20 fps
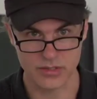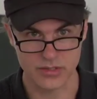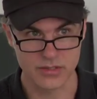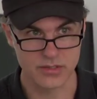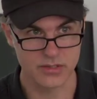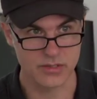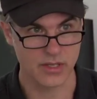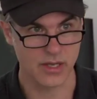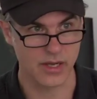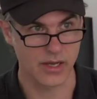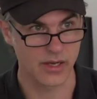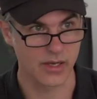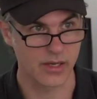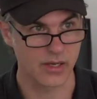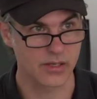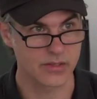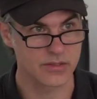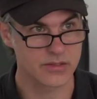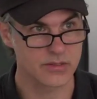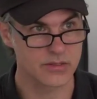is
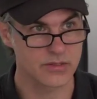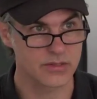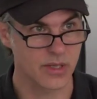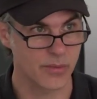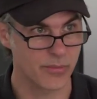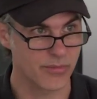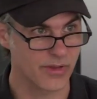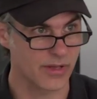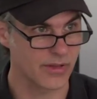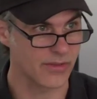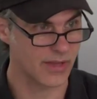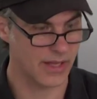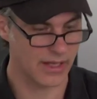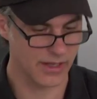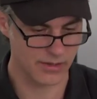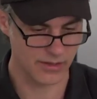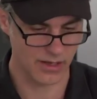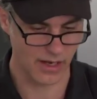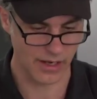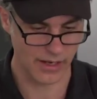something
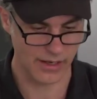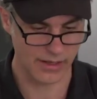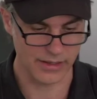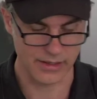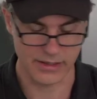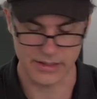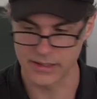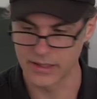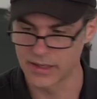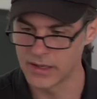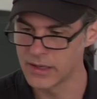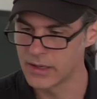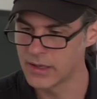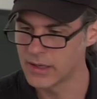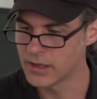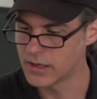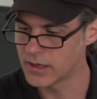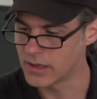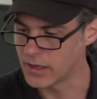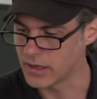that I
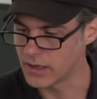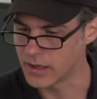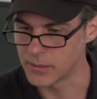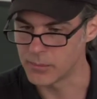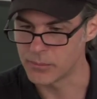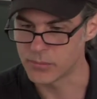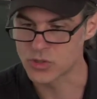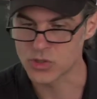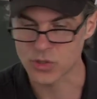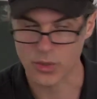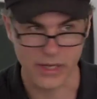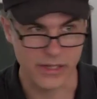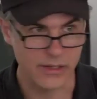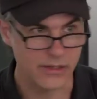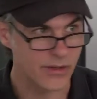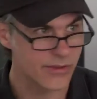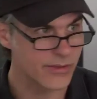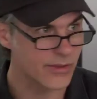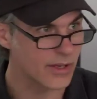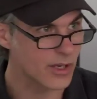
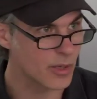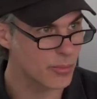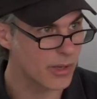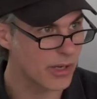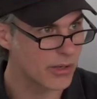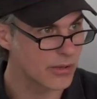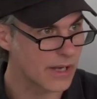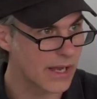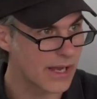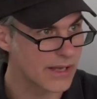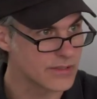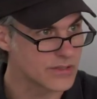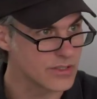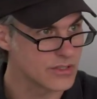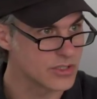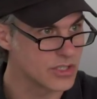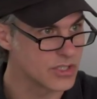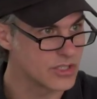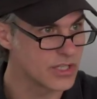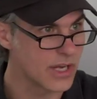trained to think about as a
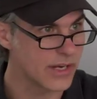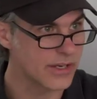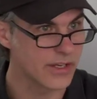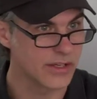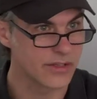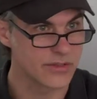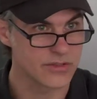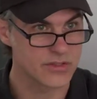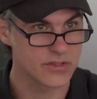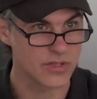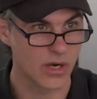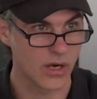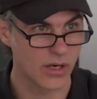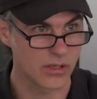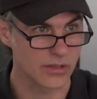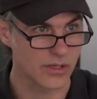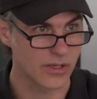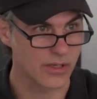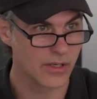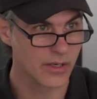Zizekian
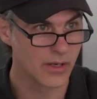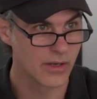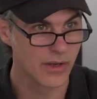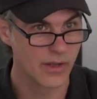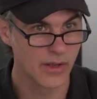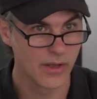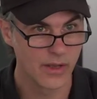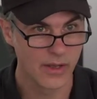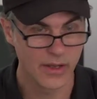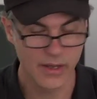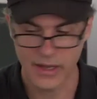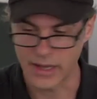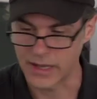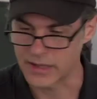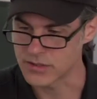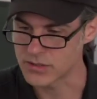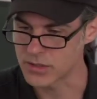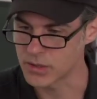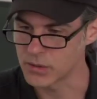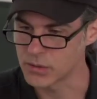scholar.
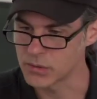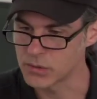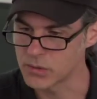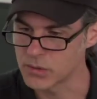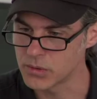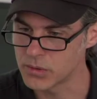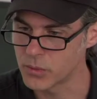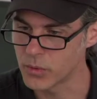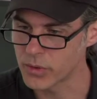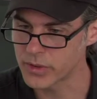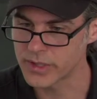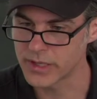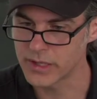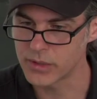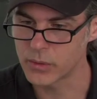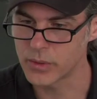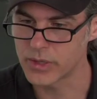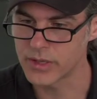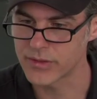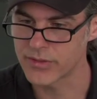And so
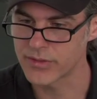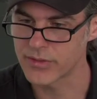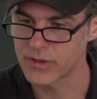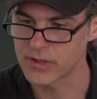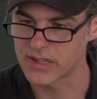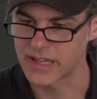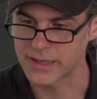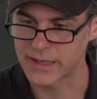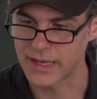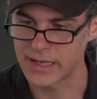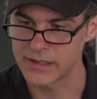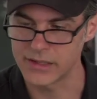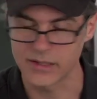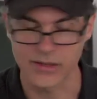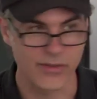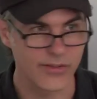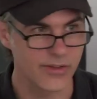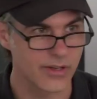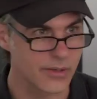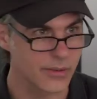working with
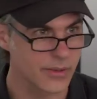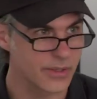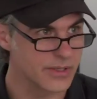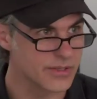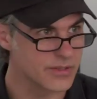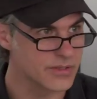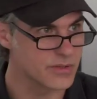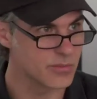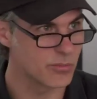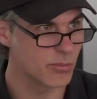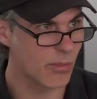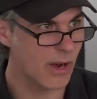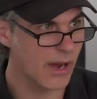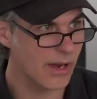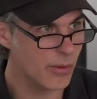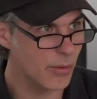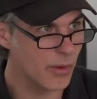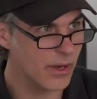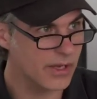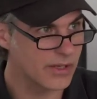Lacanian theory is
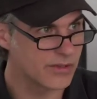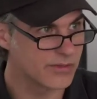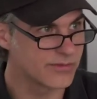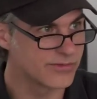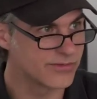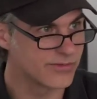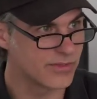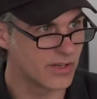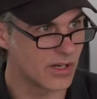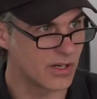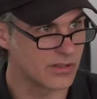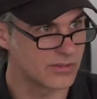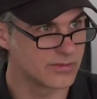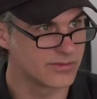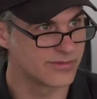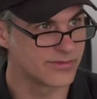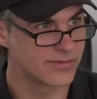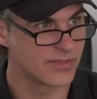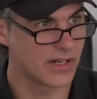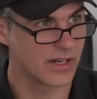my way
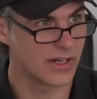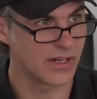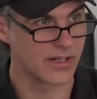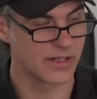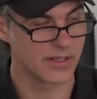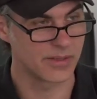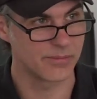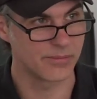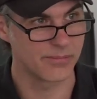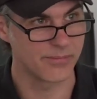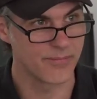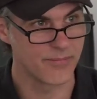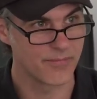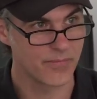of